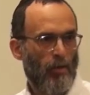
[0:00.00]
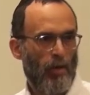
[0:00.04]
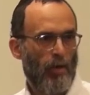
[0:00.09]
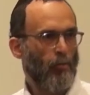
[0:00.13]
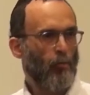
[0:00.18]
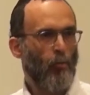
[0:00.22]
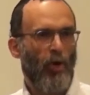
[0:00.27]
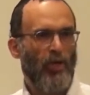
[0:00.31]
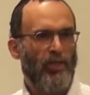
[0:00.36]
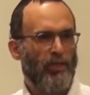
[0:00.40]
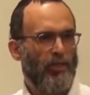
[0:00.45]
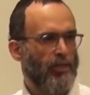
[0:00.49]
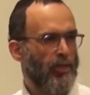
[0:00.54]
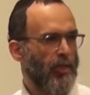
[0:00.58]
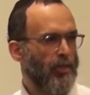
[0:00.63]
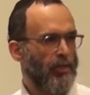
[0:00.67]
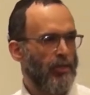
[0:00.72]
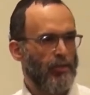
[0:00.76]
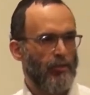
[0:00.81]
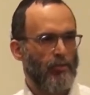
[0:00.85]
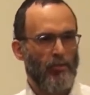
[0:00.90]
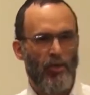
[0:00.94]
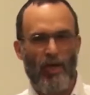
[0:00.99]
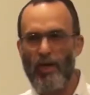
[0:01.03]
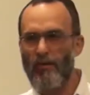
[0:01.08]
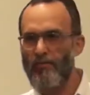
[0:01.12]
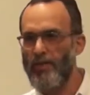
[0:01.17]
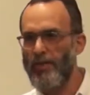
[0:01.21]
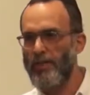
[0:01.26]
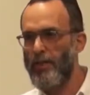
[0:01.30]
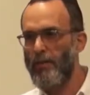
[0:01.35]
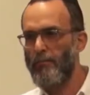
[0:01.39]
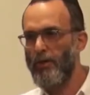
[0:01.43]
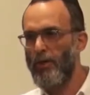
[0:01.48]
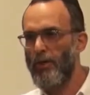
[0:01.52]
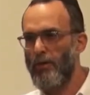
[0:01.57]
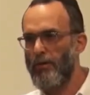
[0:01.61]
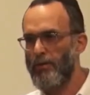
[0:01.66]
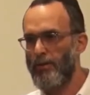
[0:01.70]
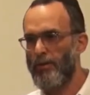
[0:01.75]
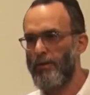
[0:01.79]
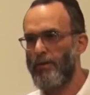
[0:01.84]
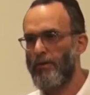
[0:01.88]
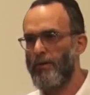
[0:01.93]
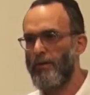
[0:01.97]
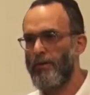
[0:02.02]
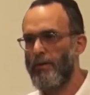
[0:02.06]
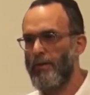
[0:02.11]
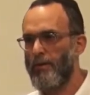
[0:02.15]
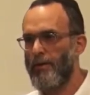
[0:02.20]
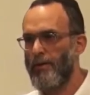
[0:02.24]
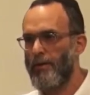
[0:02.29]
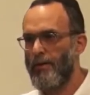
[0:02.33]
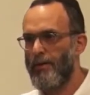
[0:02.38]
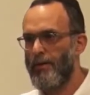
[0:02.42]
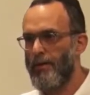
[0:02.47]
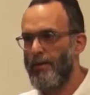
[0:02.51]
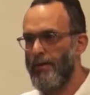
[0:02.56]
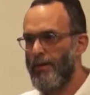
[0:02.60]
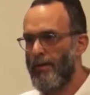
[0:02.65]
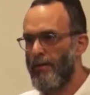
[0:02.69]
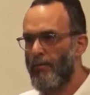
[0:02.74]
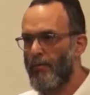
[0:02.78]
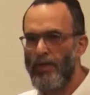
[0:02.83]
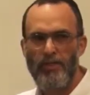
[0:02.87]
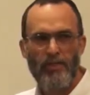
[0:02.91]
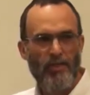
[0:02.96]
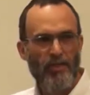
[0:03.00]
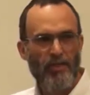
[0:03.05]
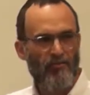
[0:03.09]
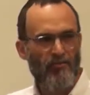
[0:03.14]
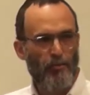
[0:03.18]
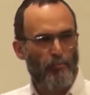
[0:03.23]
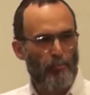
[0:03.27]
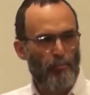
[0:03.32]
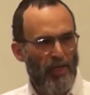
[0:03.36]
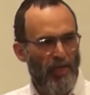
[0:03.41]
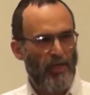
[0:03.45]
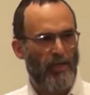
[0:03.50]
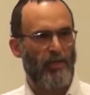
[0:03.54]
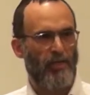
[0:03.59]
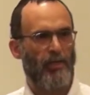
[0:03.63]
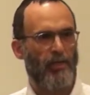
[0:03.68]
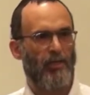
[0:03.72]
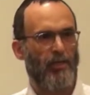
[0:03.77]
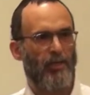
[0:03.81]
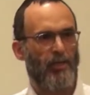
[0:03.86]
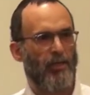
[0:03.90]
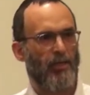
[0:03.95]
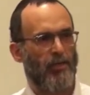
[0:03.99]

in what sense do they have the same culture? What does it even mean?